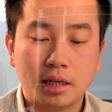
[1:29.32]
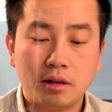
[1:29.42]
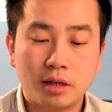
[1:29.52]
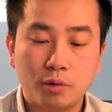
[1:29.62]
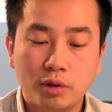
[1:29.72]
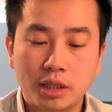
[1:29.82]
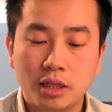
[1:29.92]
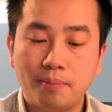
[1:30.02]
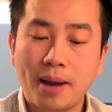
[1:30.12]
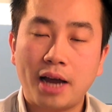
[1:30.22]
a look at what's in
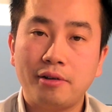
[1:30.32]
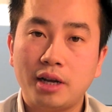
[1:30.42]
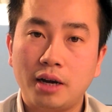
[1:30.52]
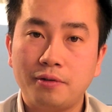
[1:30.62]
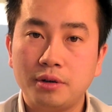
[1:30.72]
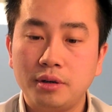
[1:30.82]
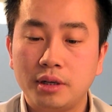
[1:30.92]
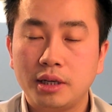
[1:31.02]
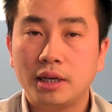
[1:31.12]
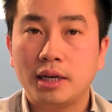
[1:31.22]
the battery cover.
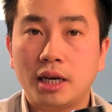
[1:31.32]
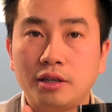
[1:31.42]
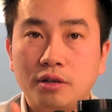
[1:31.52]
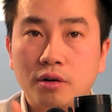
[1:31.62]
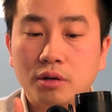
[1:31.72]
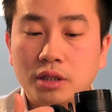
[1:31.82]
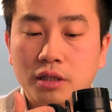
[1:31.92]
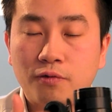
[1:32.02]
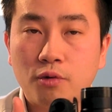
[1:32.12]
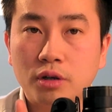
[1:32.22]
And you can notice
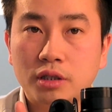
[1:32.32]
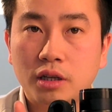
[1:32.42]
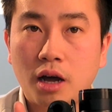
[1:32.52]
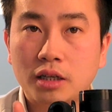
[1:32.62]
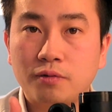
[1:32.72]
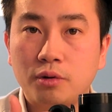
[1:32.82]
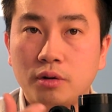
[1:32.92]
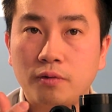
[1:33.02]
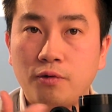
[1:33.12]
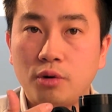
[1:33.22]
there's 4 slots
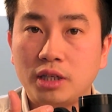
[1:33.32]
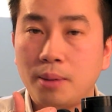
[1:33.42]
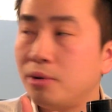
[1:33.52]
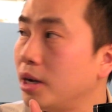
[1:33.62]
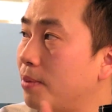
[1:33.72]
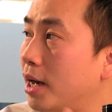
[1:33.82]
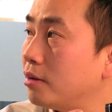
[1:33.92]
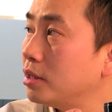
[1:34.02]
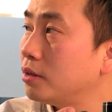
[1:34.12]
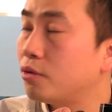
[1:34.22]
for 4 AA
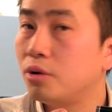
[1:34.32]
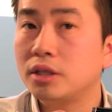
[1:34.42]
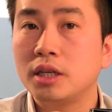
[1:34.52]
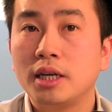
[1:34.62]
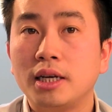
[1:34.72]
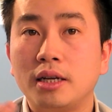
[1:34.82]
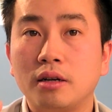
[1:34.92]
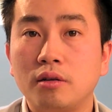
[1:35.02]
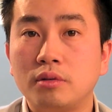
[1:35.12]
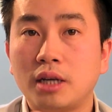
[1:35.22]
batteries. Of course, it
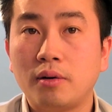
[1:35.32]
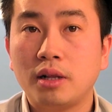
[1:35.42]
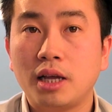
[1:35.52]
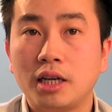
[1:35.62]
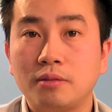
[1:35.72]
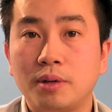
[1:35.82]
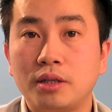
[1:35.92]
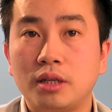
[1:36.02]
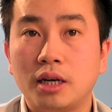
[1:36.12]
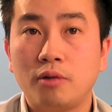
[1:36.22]
includes alkalines,
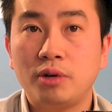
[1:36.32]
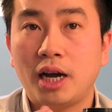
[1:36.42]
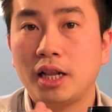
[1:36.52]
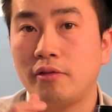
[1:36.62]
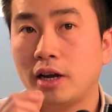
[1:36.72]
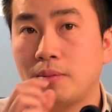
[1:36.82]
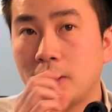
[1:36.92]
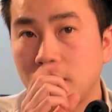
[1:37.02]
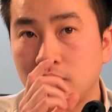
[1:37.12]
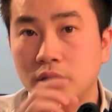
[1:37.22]
but we highly
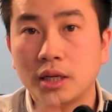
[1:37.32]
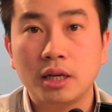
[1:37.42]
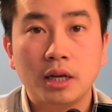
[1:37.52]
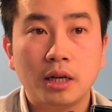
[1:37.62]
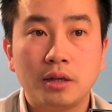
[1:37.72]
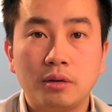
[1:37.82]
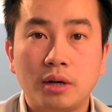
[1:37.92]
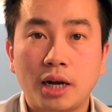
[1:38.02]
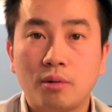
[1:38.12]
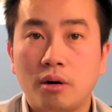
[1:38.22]
recommend using
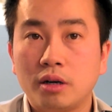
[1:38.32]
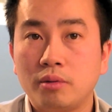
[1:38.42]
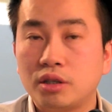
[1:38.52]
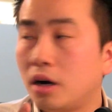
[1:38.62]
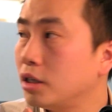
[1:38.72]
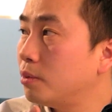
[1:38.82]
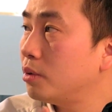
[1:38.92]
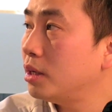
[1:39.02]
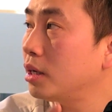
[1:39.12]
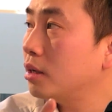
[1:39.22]
high quality
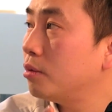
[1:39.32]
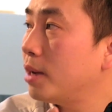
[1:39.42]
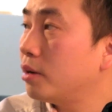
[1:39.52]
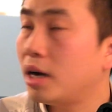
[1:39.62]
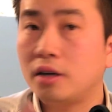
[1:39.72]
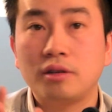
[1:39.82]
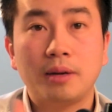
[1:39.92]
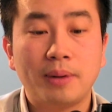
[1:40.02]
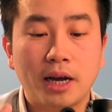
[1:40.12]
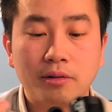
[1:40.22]
rechargeable nickel metal
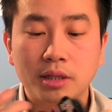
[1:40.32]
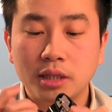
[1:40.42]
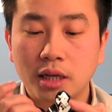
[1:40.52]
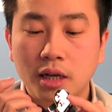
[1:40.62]
hydride batteries,